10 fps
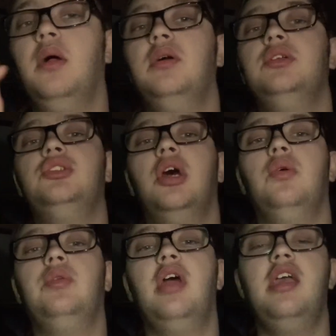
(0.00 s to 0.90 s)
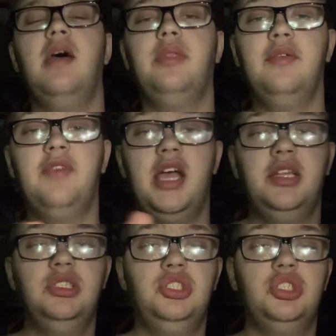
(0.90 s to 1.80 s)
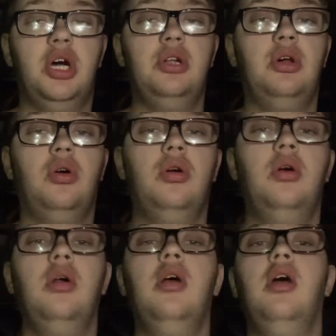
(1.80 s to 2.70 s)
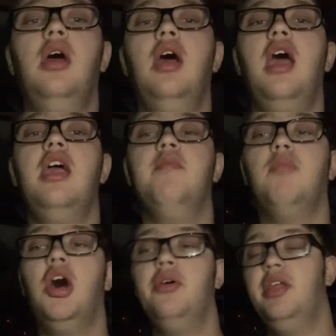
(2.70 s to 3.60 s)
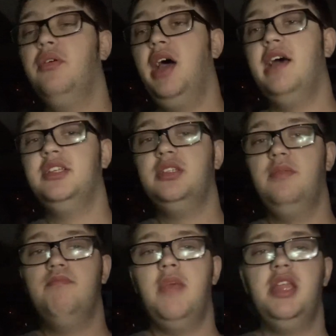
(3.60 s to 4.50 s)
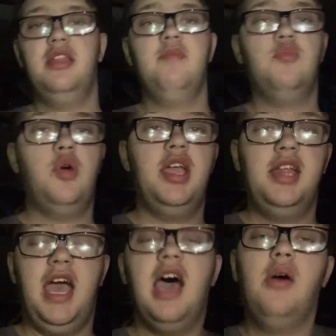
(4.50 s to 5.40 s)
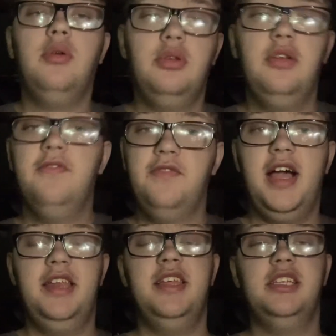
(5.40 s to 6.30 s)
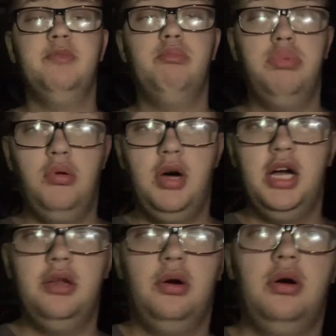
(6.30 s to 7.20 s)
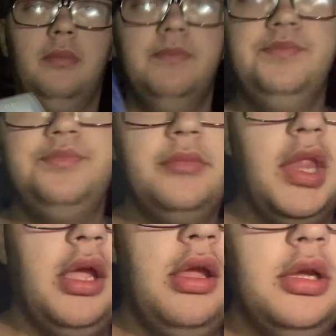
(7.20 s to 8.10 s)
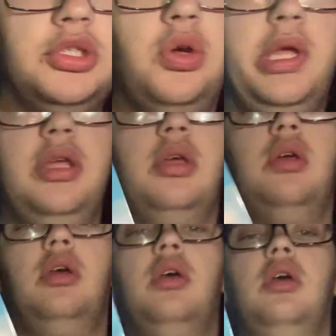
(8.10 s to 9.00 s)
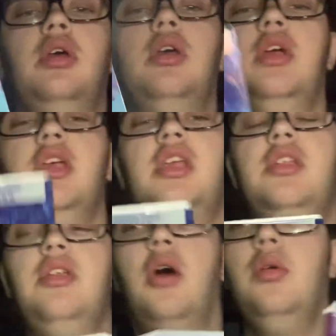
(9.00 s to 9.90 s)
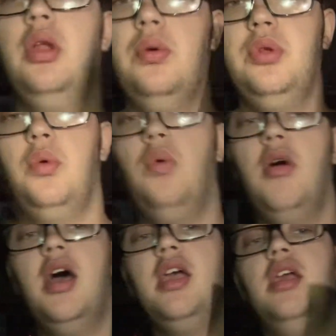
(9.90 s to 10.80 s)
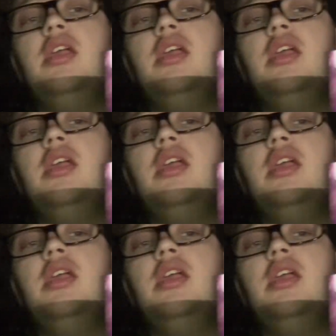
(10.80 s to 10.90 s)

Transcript: So they have to find each other and Mario has to make him way how to find his brother. So he, he don't know the way